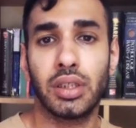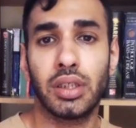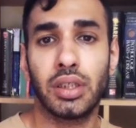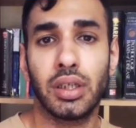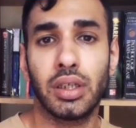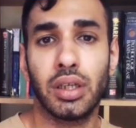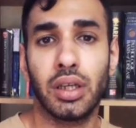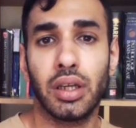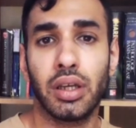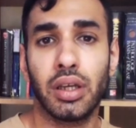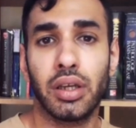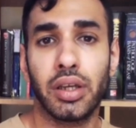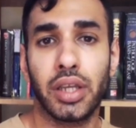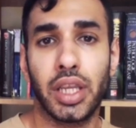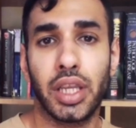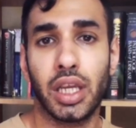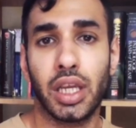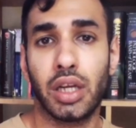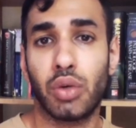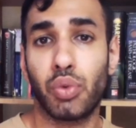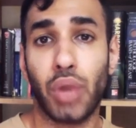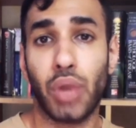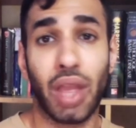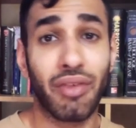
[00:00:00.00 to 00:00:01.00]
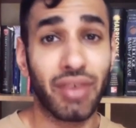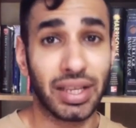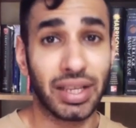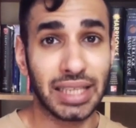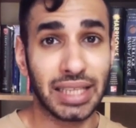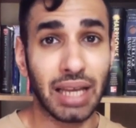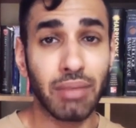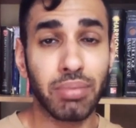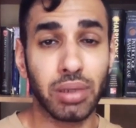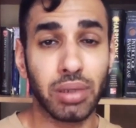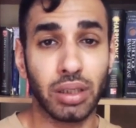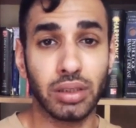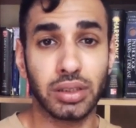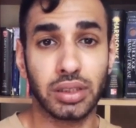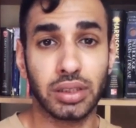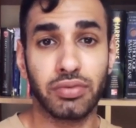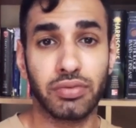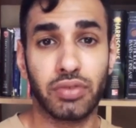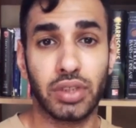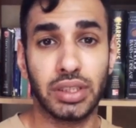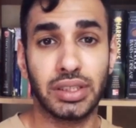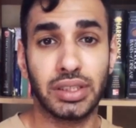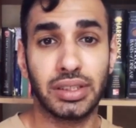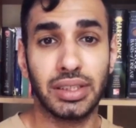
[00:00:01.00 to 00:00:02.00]
Here we have examples for
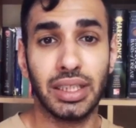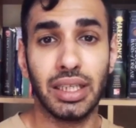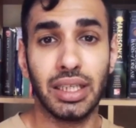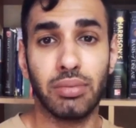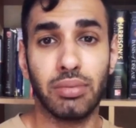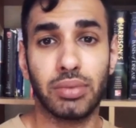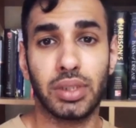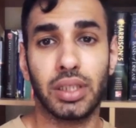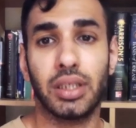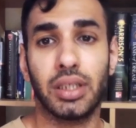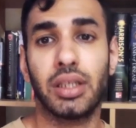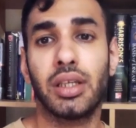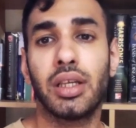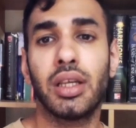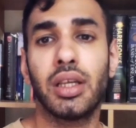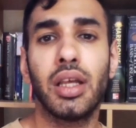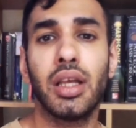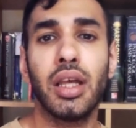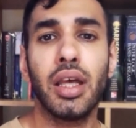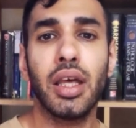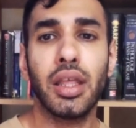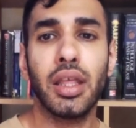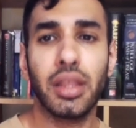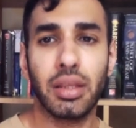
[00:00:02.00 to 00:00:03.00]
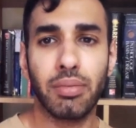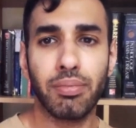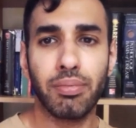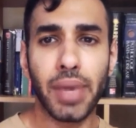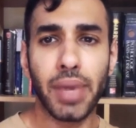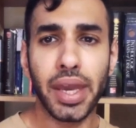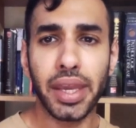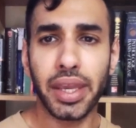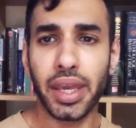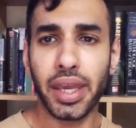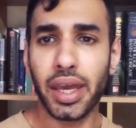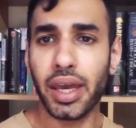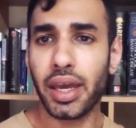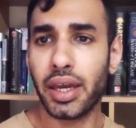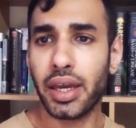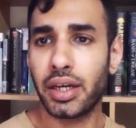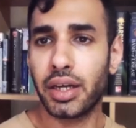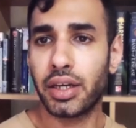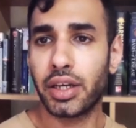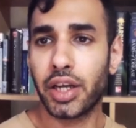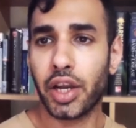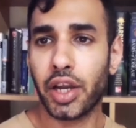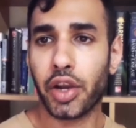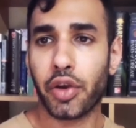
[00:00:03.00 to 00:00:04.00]
esteemed. The mayor
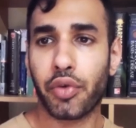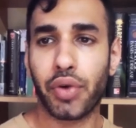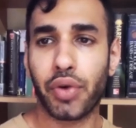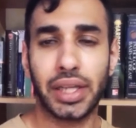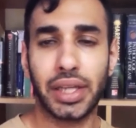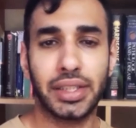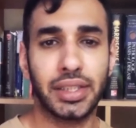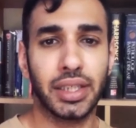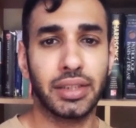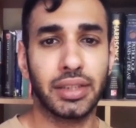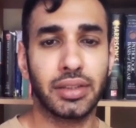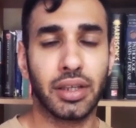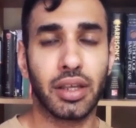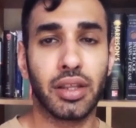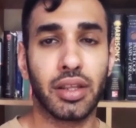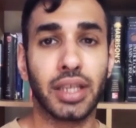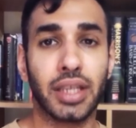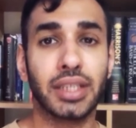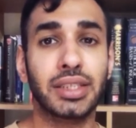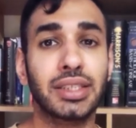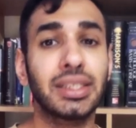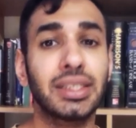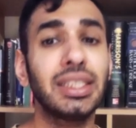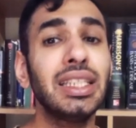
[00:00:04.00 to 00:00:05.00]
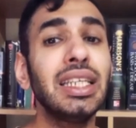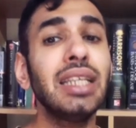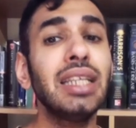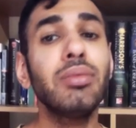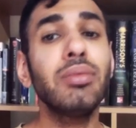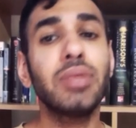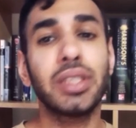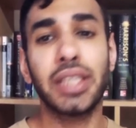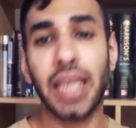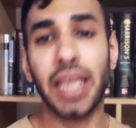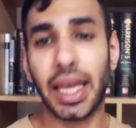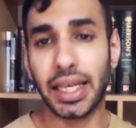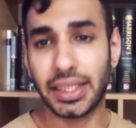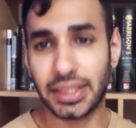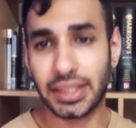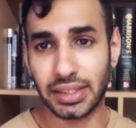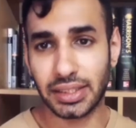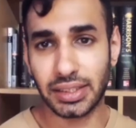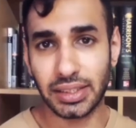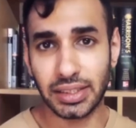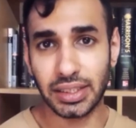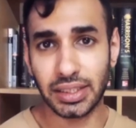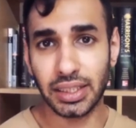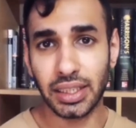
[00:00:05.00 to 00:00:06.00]
greeted the esteemed guests
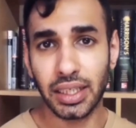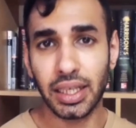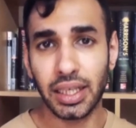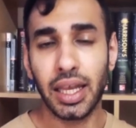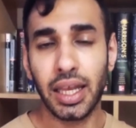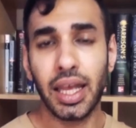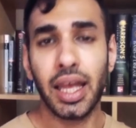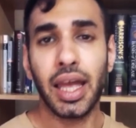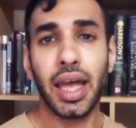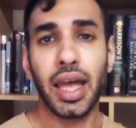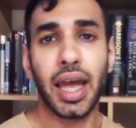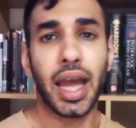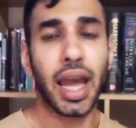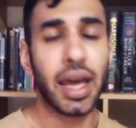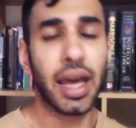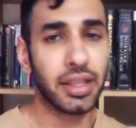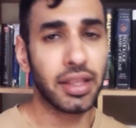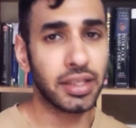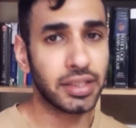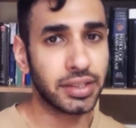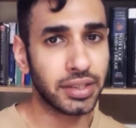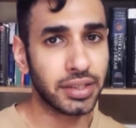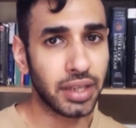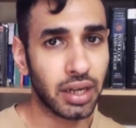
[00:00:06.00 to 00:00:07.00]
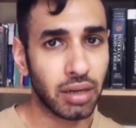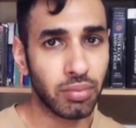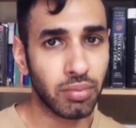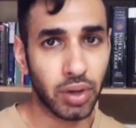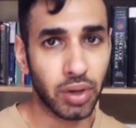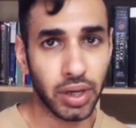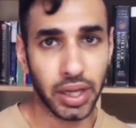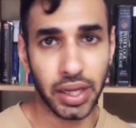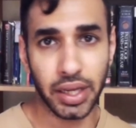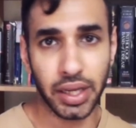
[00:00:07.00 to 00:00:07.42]
at the ceremony.